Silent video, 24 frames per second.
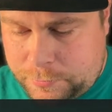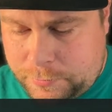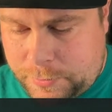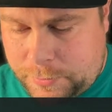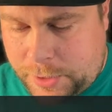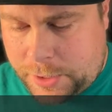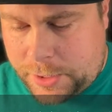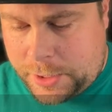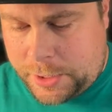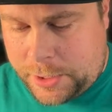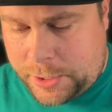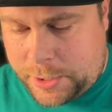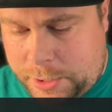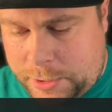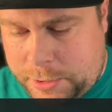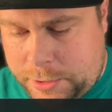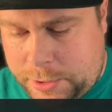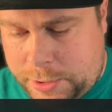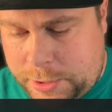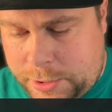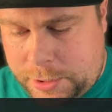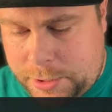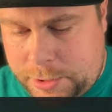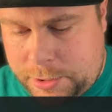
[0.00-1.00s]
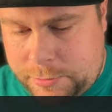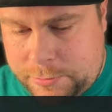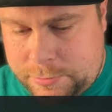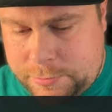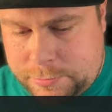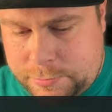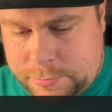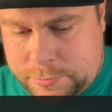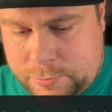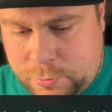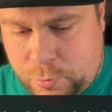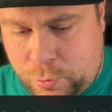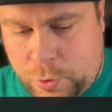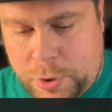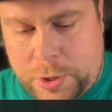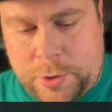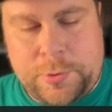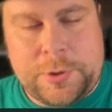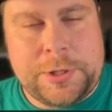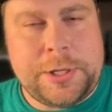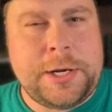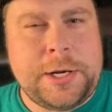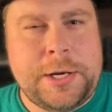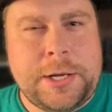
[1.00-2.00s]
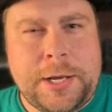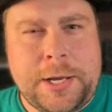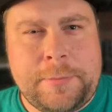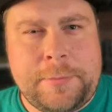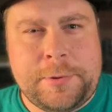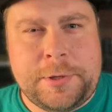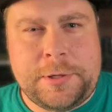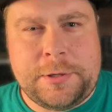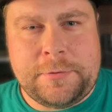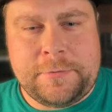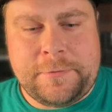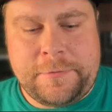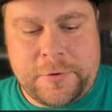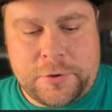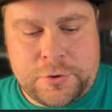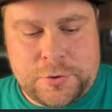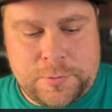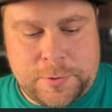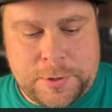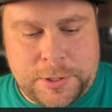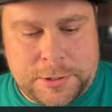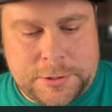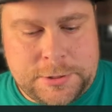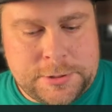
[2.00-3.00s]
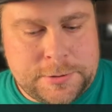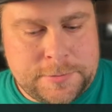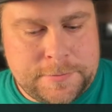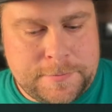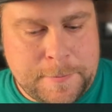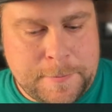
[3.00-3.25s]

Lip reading: And why do we let it happen in the first place?